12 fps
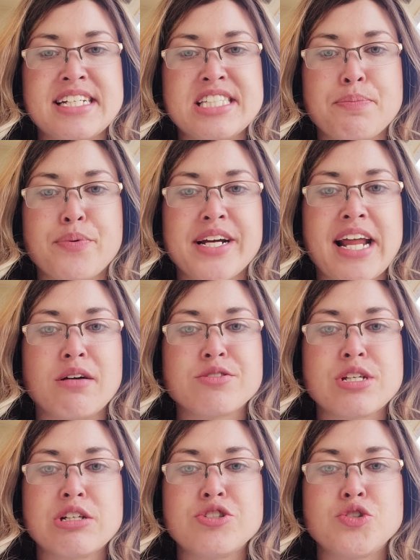to print
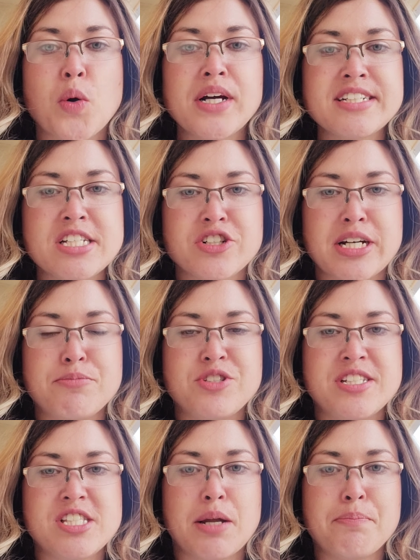out short
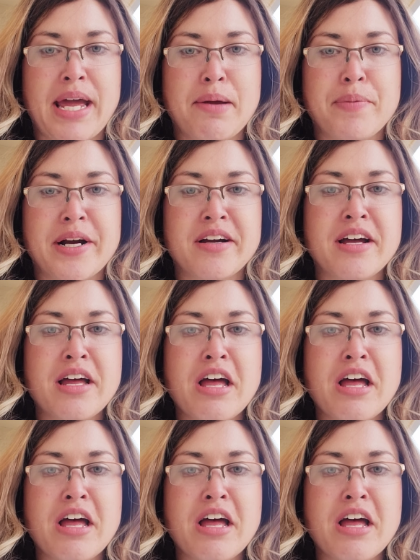descriptions on paper